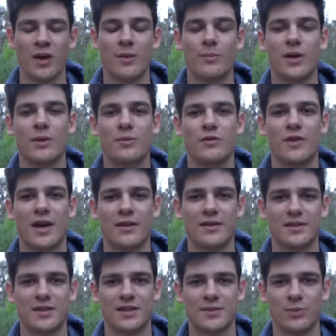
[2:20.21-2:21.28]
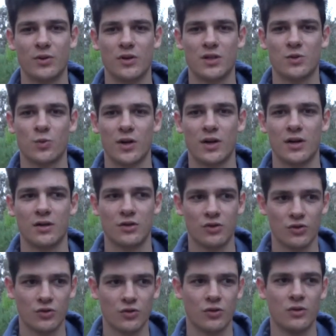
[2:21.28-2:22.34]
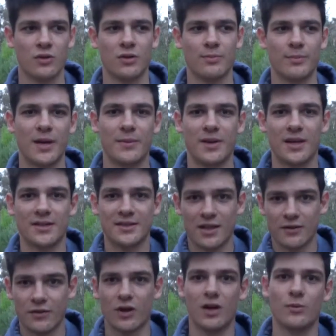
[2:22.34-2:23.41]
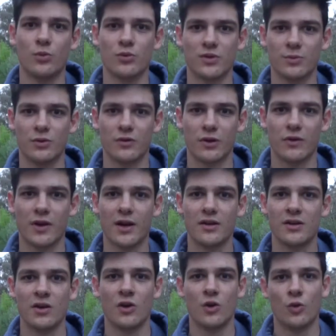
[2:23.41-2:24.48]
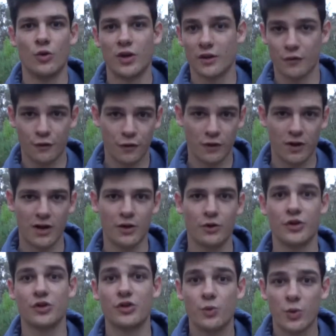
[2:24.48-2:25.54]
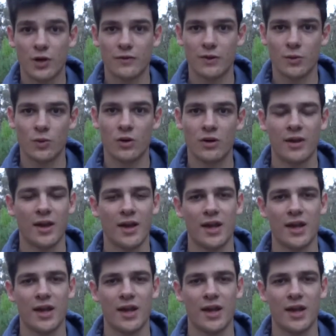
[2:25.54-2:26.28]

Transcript: maybe you've had this experience where you're maybe a set of eyeballs moving around, or you can fly, or you can do whatever you want.